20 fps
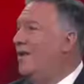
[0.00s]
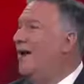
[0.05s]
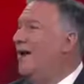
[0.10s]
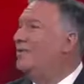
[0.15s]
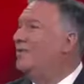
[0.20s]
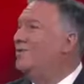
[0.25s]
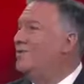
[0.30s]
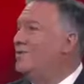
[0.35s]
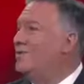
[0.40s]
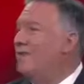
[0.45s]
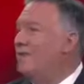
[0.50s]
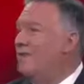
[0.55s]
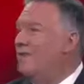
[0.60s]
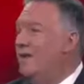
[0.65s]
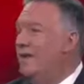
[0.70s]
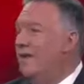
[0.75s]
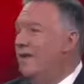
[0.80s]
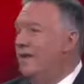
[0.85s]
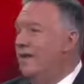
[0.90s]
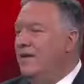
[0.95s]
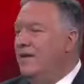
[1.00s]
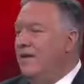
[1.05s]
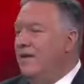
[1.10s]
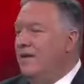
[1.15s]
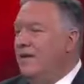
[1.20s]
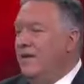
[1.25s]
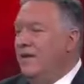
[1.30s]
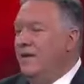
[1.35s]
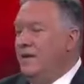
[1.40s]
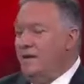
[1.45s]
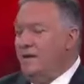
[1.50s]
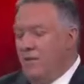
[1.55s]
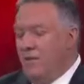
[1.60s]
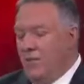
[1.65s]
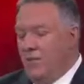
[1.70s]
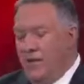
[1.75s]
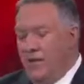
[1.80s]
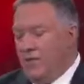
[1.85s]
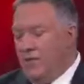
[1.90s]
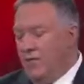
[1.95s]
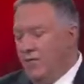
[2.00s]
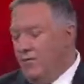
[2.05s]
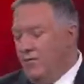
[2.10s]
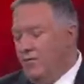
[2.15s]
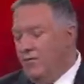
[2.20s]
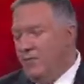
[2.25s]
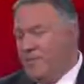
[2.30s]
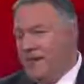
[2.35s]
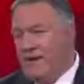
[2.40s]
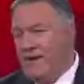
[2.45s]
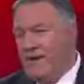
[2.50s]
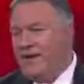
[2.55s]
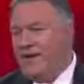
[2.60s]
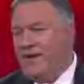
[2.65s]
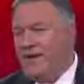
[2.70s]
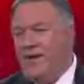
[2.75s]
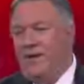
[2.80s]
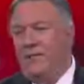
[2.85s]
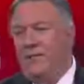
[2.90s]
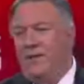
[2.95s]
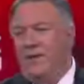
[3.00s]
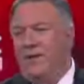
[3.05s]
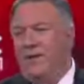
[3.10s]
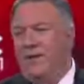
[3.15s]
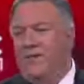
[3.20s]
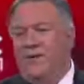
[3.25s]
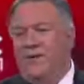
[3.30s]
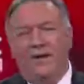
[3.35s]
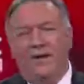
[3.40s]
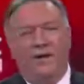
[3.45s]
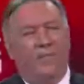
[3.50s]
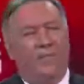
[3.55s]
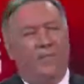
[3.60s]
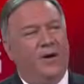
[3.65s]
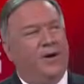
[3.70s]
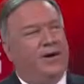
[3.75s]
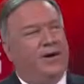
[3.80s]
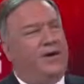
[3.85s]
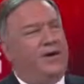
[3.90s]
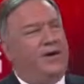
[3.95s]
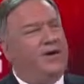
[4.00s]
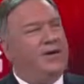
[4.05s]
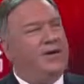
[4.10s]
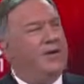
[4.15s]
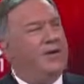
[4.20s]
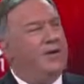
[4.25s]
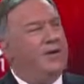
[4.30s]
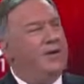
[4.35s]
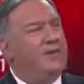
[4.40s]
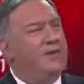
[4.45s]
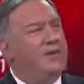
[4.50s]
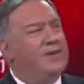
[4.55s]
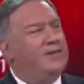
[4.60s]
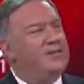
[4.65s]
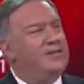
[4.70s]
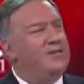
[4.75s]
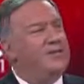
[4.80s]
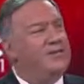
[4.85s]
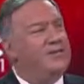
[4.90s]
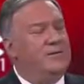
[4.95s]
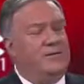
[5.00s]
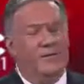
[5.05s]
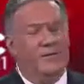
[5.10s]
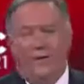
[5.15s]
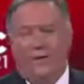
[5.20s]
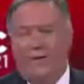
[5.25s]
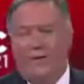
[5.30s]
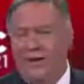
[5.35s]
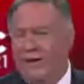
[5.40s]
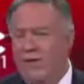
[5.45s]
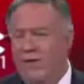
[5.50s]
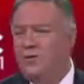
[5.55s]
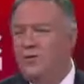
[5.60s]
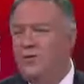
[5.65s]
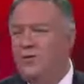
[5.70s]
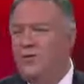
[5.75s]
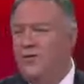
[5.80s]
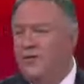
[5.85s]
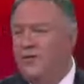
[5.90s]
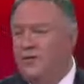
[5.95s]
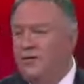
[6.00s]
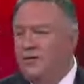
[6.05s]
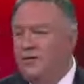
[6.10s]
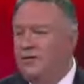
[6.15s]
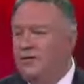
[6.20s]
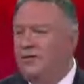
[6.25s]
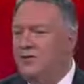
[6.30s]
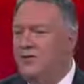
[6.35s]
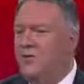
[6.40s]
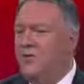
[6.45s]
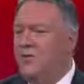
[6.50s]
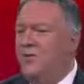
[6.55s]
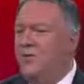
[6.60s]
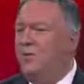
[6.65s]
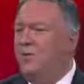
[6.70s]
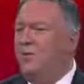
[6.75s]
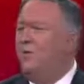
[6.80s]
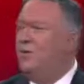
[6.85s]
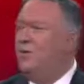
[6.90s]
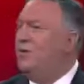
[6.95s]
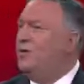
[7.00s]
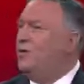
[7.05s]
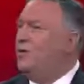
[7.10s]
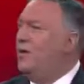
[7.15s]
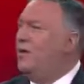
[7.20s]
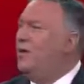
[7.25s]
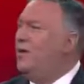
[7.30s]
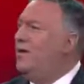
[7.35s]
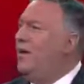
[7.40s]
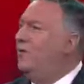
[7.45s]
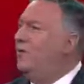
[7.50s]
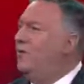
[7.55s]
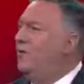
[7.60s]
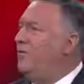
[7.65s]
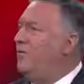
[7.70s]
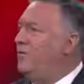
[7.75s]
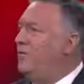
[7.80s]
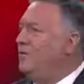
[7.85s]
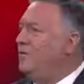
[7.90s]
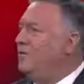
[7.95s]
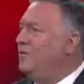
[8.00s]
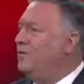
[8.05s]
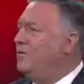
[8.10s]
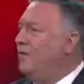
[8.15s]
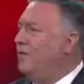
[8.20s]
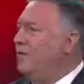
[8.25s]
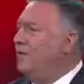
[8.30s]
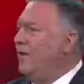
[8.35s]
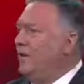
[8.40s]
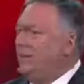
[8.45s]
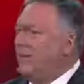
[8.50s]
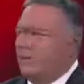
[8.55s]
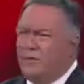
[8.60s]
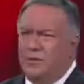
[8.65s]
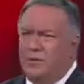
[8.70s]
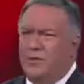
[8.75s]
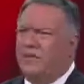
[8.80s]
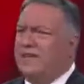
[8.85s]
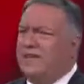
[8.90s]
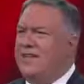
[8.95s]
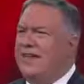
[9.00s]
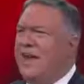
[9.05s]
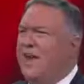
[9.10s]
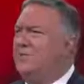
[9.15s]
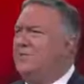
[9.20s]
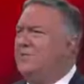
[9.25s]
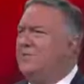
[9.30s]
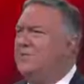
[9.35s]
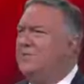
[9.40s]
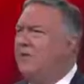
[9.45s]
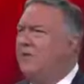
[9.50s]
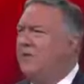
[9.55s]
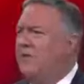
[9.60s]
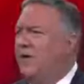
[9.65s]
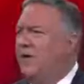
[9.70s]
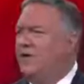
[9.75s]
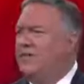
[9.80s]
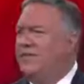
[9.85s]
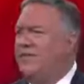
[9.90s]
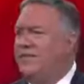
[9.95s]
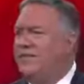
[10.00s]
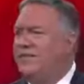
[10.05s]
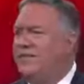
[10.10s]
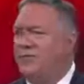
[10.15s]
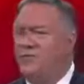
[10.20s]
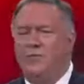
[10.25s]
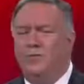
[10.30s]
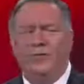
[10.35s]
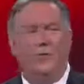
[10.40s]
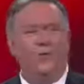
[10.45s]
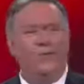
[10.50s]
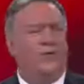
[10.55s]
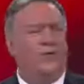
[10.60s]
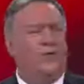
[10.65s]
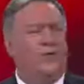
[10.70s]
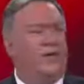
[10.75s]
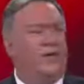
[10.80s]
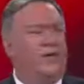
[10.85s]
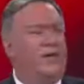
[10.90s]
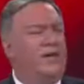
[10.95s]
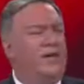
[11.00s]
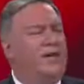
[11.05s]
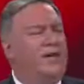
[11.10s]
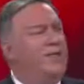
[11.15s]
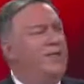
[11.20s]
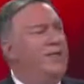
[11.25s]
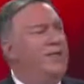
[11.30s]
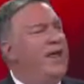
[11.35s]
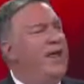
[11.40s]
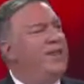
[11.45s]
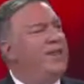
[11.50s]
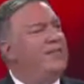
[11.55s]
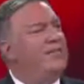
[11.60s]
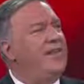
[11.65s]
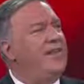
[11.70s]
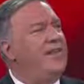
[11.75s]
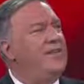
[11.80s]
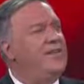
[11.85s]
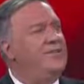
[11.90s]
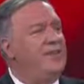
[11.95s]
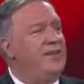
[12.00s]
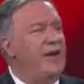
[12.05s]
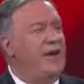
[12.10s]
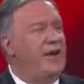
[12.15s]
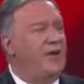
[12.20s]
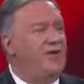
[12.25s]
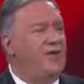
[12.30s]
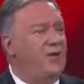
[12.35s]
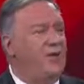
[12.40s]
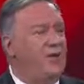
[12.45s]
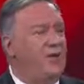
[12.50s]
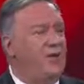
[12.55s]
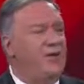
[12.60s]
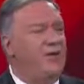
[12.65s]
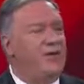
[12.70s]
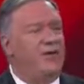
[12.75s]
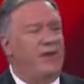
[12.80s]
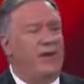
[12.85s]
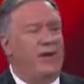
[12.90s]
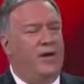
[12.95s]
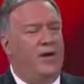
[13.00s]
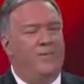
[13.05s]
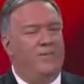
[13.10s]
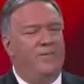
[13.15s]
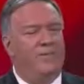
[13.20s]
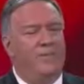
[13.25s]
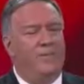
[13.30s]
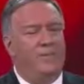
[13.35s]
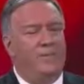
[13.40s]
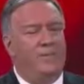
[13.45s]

lost. We, too, spent a lot of time. We defended America in the Middle East, and we defended Israel in the Middle East, too. We were told a number of things. Right? This was what establishment foreign policy meant. It says, you were told that you can't sanction the Ayatollah in Iran,